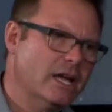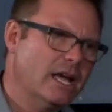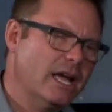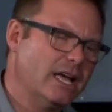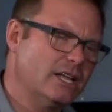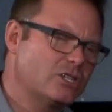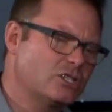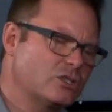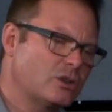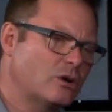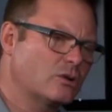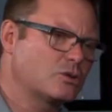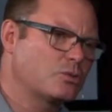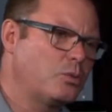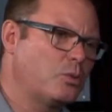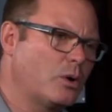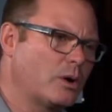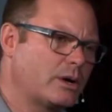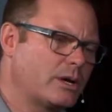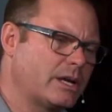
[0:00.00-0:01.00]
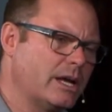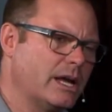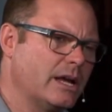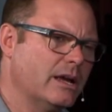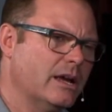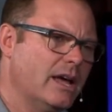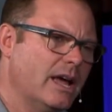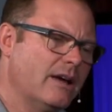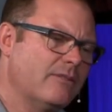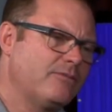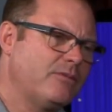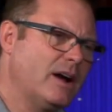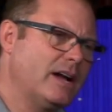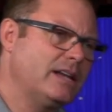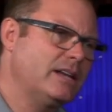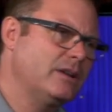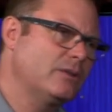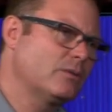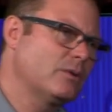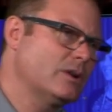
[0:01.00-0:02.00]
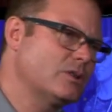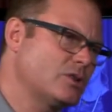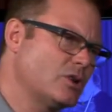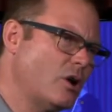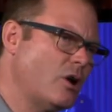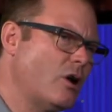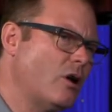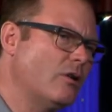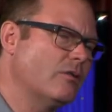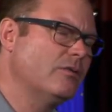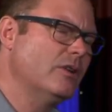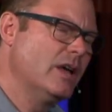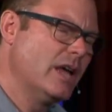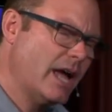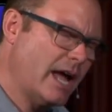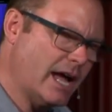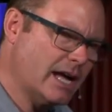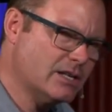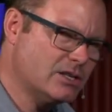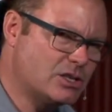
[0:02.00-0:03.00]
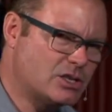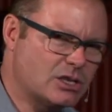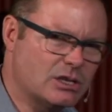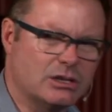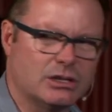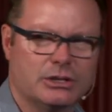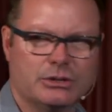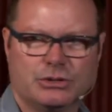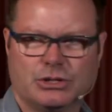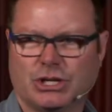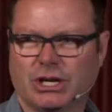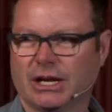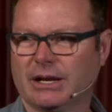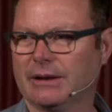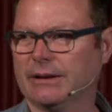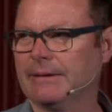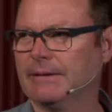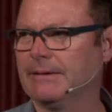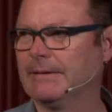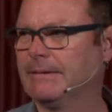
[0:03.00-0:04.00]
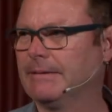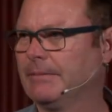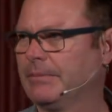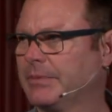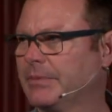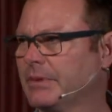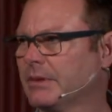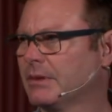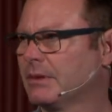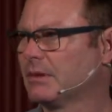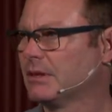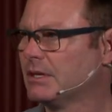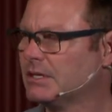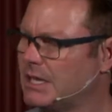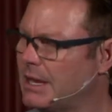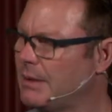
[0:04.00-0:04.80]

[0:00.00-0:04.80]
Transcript: it starts working and finding resolve and solution. Does